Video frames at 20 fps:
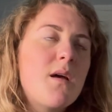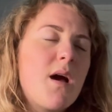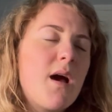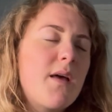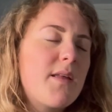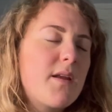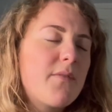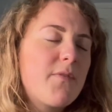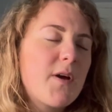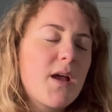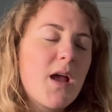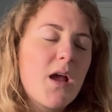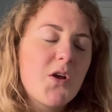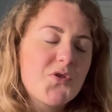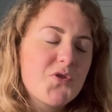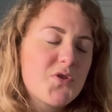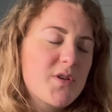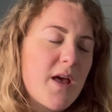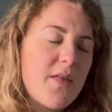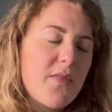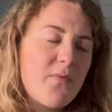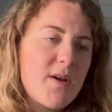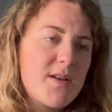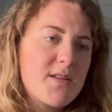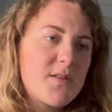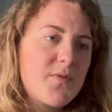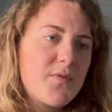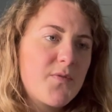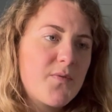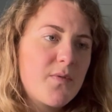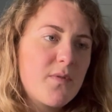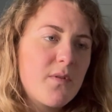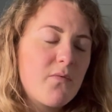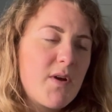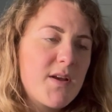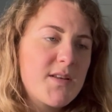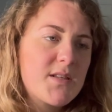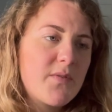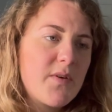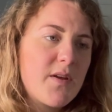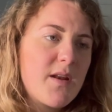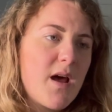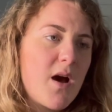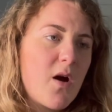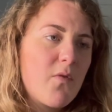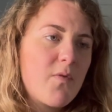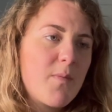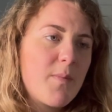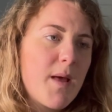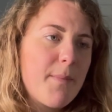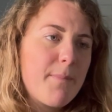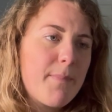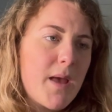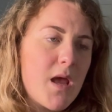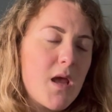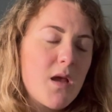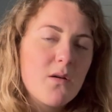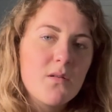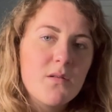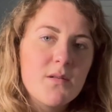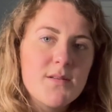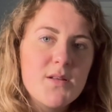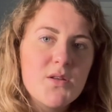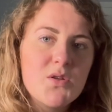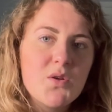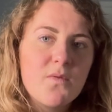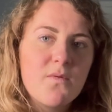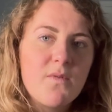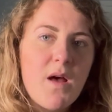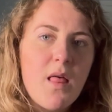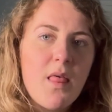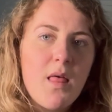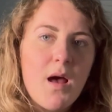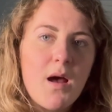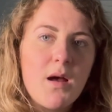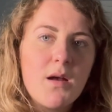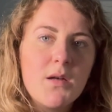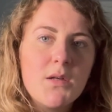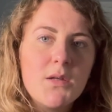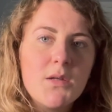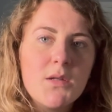and then if I can just get the rest of it now from like bagels and stuff like that,